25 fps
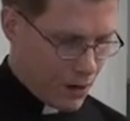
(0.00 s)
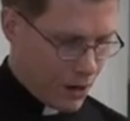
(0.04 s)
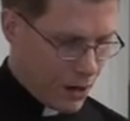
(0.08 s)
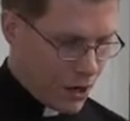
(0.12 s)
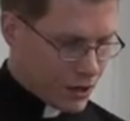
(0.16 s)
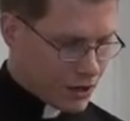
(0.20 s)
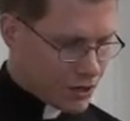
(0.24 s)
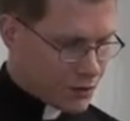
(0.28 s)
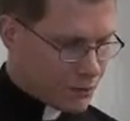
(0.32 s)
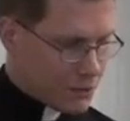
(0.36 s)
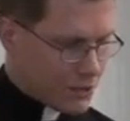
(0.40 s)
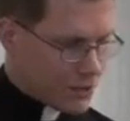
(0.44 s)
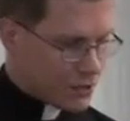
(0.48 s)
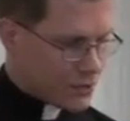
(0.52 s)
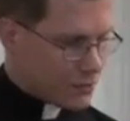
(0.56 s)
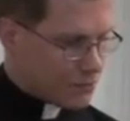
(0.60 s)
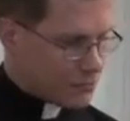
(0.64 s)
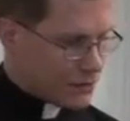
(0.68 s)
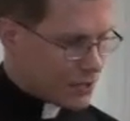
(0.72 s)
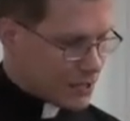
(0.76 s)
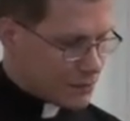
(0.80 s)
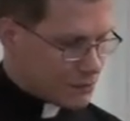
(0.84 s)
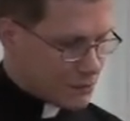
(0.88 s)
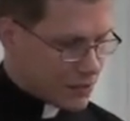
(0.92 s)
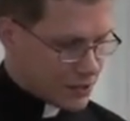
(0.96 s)

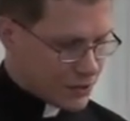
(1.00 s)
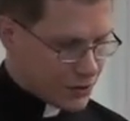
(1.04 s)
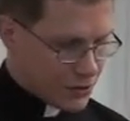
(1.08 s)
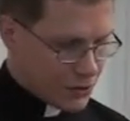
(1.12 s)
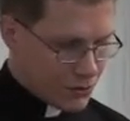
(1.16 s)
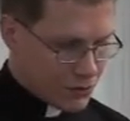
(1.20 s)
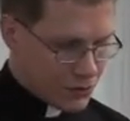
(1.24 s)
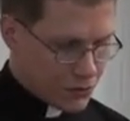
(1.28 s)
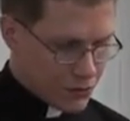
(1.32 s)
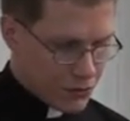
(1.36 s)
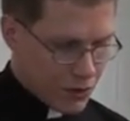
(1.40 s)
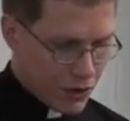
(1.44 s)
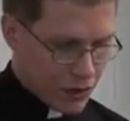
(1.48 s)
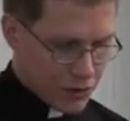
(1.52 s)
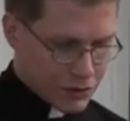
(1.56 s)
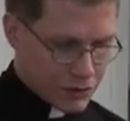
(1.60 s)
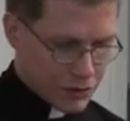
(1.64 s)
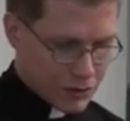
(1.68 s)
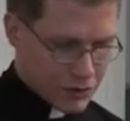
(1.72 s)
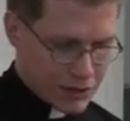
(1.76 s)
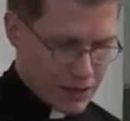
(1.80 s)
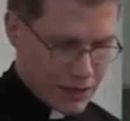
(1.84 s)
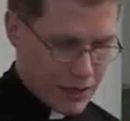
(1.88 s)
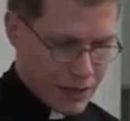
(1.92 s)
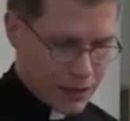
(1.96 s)
Archbishop Desmond Tutu
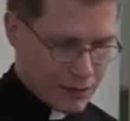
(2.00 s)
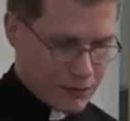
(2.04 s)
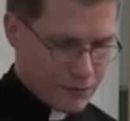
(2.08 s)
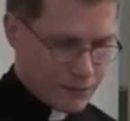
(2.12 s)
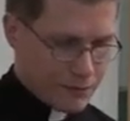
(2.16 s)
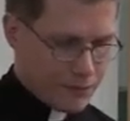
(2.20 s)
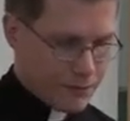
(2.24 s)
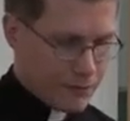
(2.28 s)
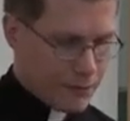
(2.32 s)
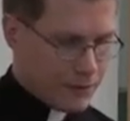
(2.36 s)
also said,